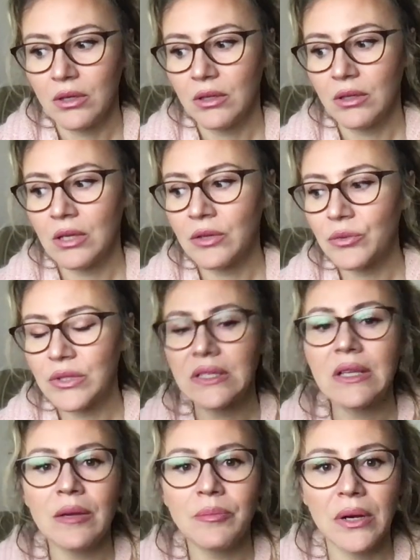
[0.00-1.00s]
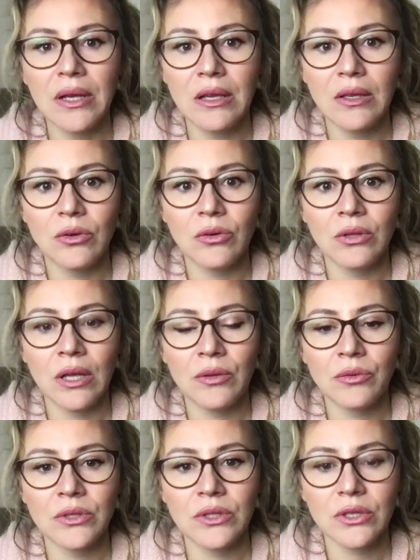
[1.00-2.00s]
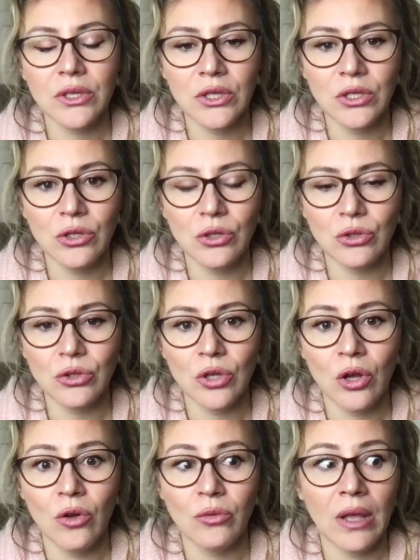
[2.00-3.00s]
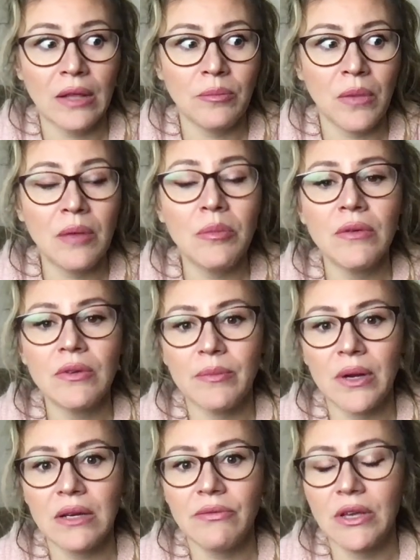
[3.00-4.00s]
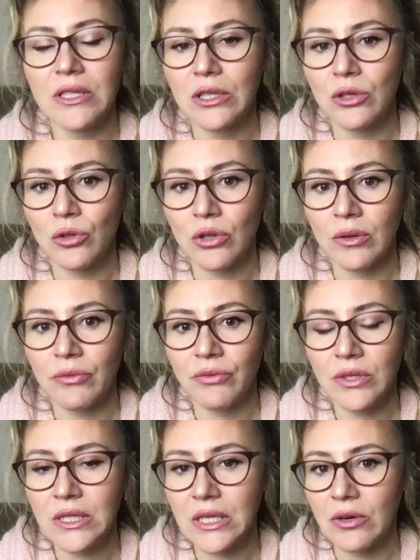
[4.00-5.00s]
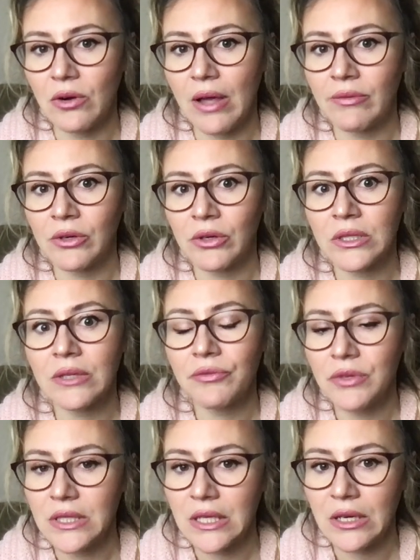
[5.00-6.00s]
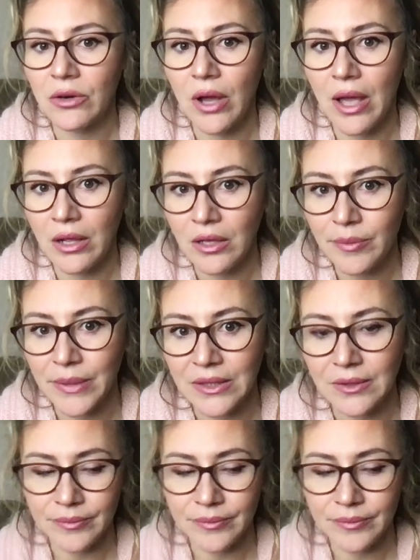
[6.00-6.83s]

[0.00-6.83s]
that was there bugging you, that was hurting your soul, and that maybe even manifested on the physical level as a physical ailment,